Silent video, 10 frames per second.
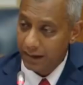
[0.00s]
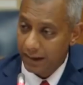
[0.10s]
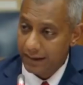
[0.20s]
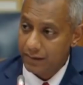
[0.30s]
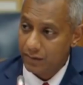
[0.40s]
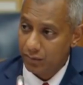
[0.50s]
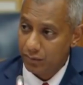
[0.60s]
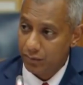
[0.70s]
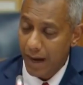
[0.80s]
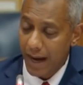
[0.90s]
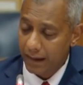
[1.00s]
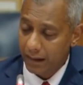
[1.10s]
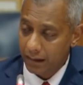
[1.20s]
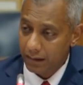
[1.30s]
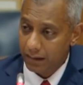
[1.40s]
relating to my
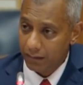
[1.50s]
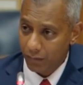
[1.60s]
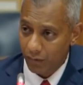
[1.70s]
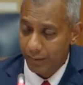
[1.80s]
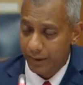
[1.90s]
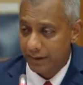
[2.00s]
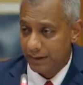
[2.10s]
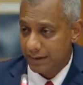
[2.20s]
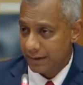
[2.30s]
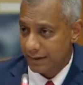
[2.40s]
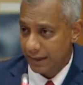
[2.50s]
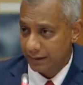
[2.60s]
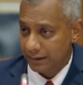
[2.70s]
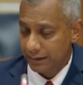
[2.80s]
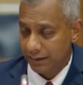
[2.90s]
involvement in these
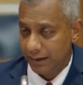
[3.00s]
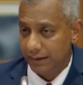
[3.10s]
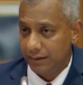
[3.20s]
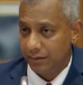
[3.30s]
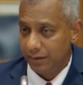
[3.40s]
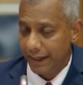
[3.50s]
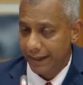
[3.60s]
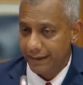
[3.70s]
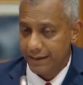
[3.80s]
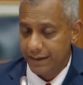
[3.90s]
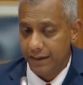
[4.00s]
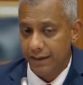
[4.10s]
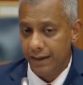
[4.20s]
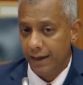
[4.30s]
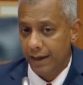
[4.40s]
transactions, relating to the guarantee,
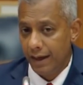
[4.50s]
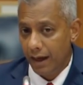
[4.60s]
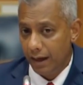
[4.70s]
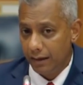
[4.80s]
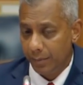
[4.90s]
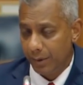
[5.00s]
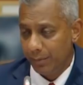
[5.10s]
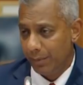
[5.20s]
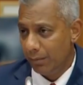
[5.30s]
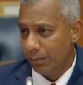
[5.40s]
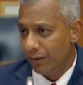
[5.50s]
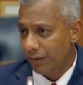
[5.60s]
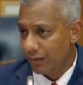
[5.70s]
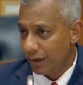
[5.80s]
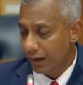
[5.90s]
the
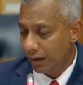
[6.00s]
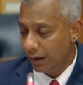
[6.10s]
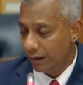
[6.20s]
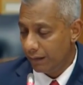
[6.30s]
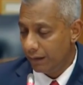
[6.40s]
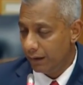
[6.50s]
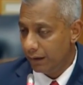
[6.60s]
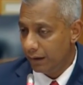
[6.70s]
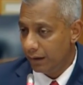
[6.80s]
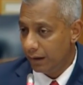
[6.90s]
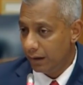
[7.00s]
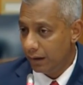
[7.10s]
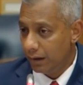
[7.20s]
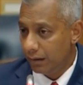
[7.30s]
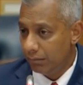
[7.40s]
prepayment, the
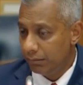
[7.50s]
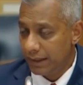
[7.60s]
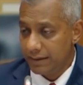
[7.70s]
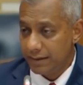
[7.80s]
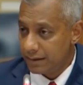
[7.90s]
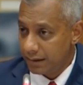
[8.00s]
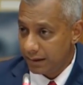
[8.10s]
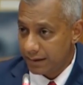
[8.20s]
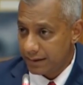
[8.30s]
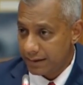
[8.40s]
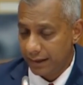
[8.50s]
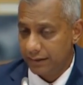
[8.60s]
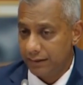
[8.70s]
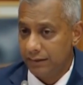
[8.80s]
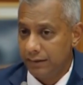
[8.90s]
McKinsey Trillian
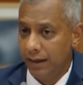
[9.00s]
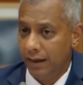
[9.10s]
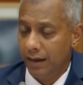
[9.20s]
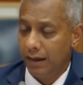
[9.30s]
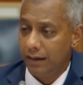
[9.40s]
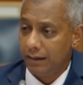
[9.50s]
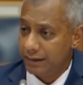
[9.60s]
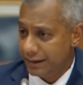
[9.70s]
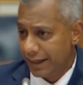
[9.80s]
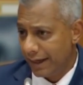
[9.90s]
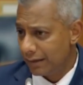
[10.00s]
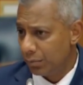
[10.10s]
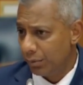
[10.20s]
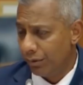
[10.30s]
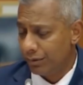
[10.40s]
transaction, the G9
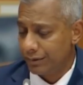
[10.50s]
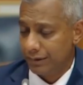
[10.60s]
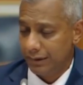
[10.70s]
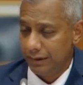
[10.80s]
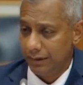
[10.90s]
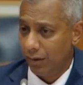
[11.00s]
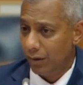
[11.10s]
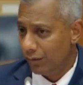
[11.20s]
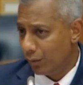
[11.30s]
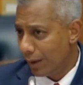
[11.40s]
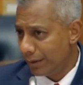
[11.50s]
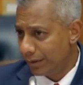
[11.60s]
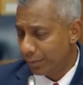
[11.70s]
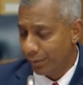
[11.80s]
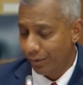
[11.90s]
report, the Oliver
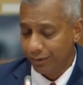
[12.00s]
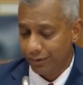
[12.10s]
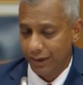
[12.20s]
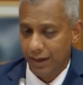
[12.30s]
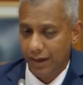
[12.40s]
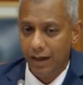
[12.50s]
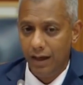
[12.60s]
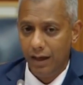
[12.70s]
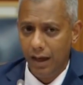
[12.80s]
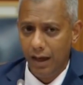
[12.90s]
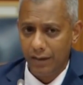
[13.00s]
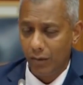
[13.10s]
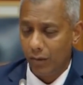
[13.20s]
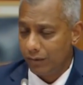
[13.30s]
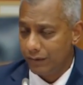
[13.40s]
Wyman report, and
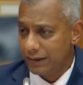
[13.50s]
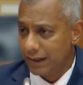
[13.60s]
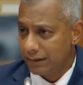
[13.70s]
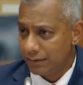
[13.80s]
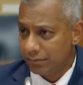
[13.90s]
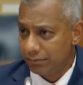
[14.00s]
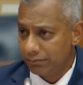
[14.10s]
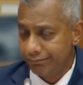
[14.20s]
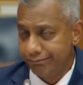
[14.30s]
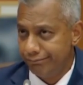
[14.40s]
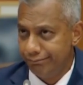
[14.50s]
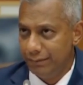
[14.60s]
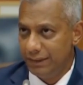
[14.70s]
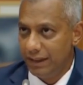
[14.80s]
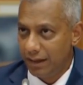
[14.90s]
all of these other
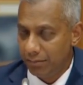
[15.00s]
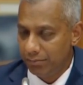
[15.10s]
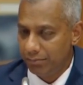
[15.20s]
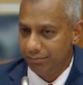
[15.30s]
media